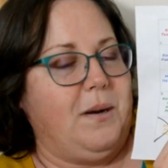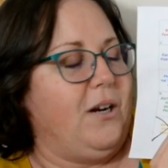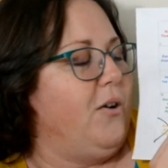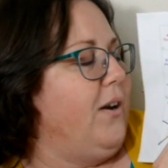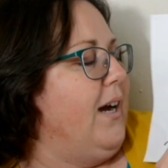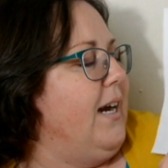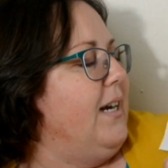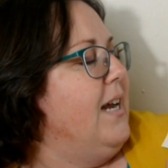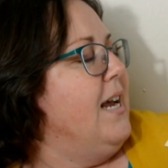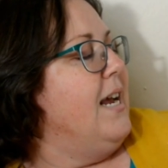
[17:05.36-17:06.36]
bingo
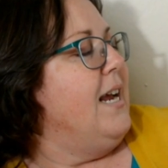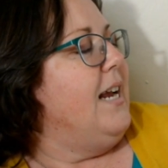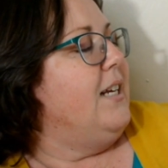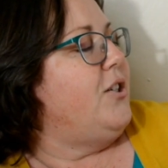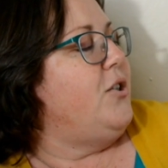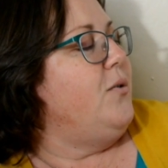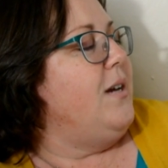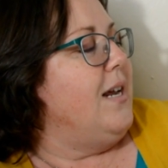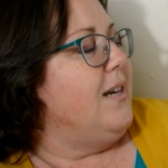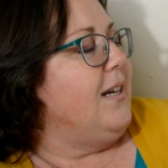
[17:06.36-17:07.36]
line is to
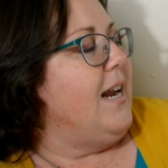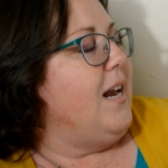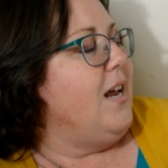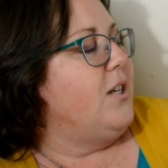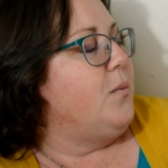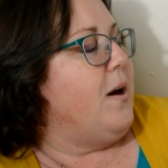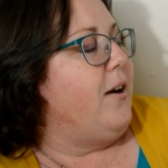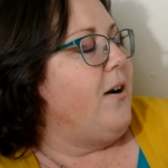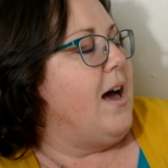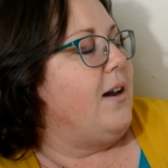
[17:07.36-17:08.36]
knit Delaney a
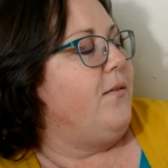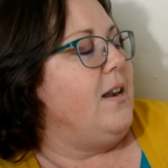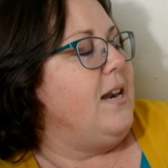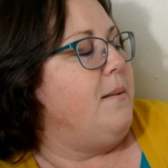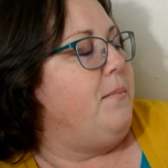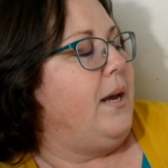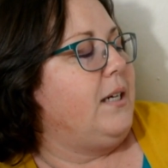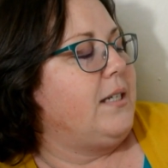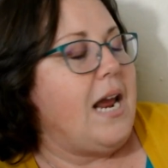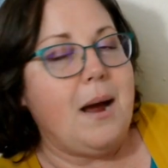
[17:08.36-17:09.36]
sweater out of the Knit
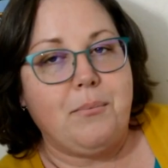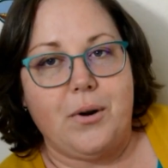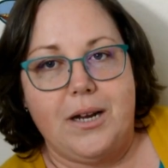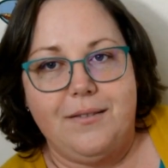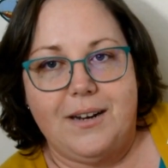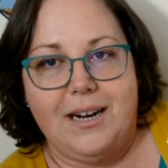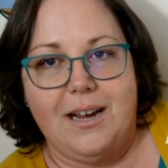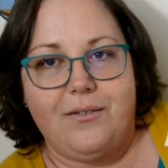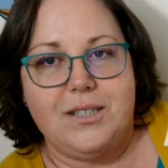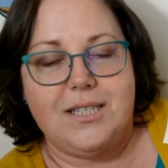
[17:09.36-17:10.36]
Picks Capria that I
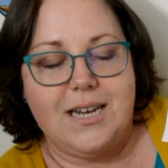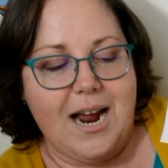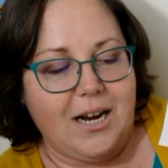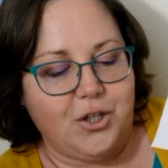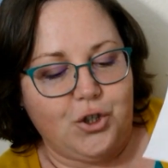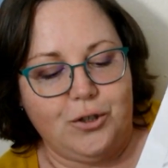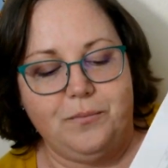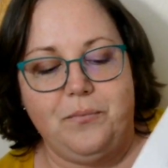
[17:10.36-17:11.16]
have in stash.